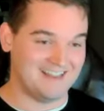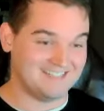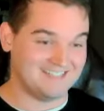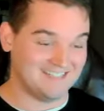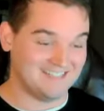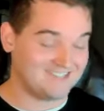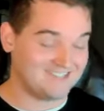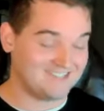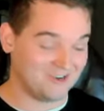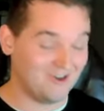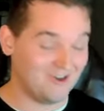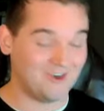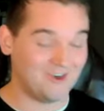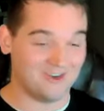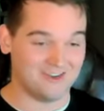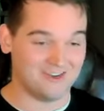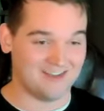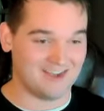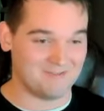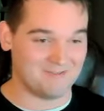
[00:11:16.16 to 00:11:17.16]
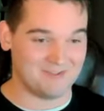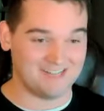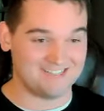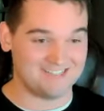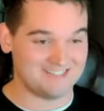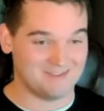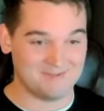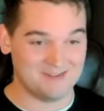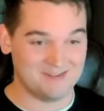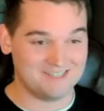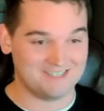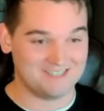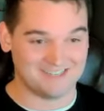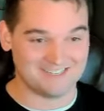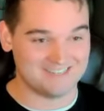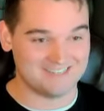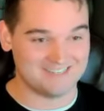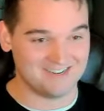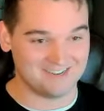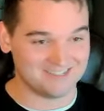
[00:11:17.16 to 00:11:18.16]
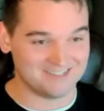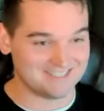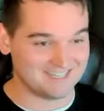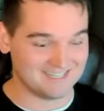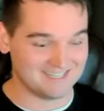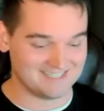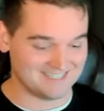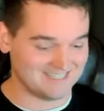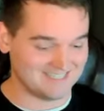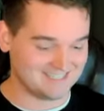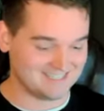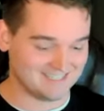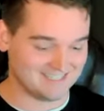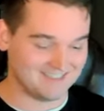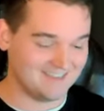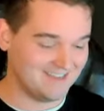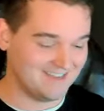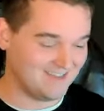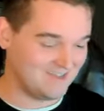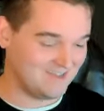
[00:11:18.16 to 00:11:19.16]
It's hard. I'm not going to sit here and say it's easy.